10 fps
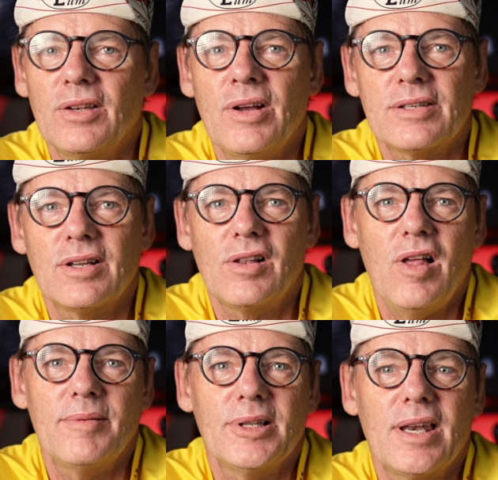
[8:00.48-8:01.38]
likes to
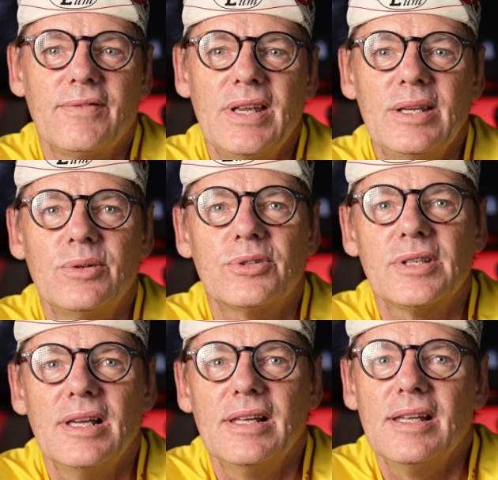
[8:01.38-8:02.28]
climb a lot of hills,
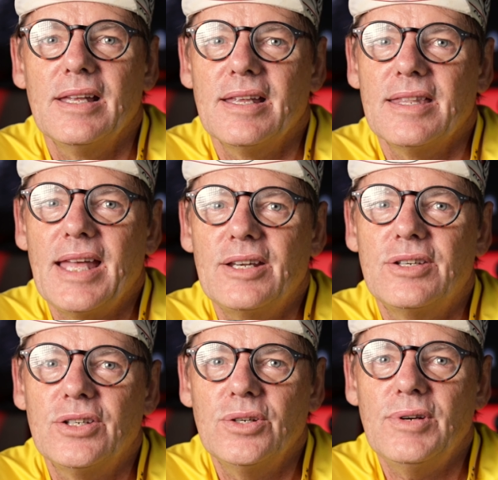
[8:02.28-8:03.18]
they
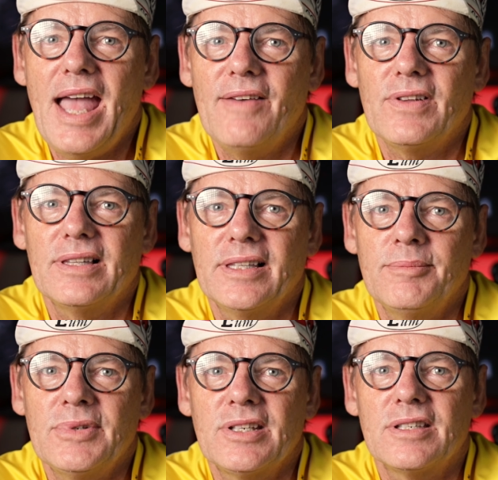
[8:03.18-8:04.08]
do have a
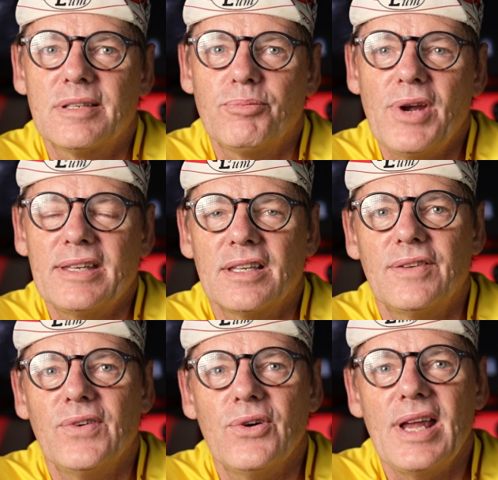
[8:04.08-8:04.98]
limited spread, and it's
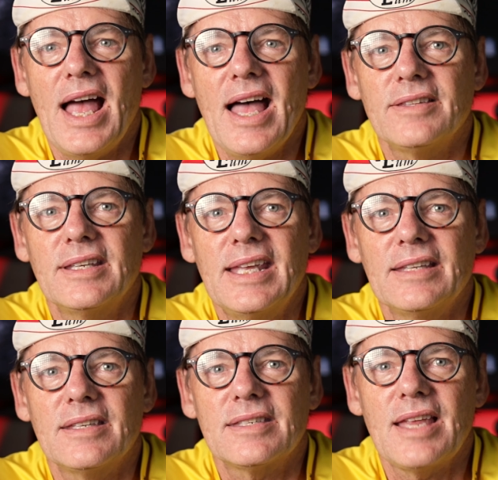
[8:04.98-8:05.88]
very hard to
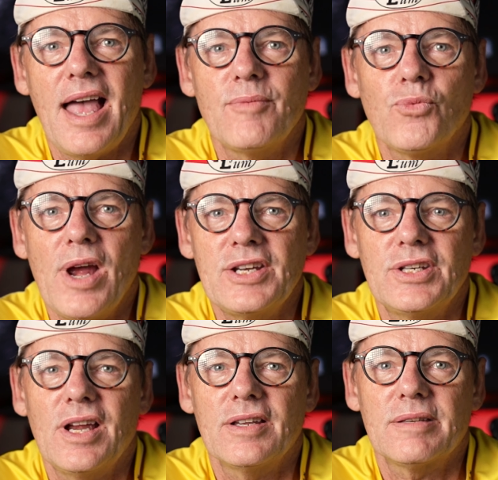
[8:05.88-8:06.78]
get the same
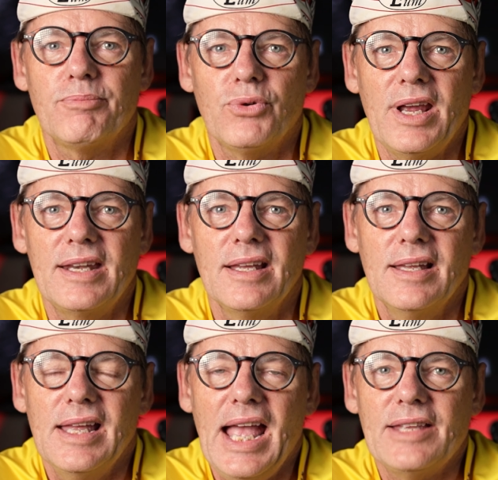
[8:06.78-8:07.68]
ratio spread
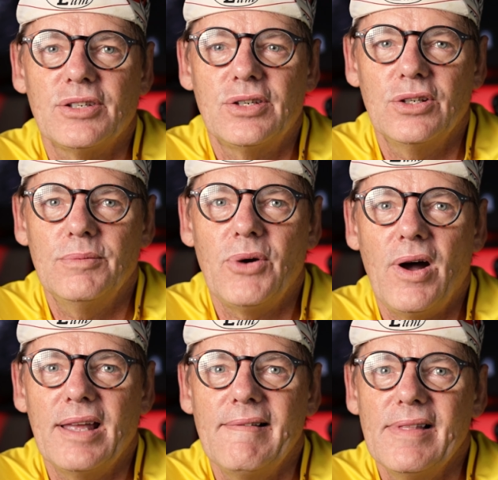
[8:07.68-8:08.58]
as a 2x.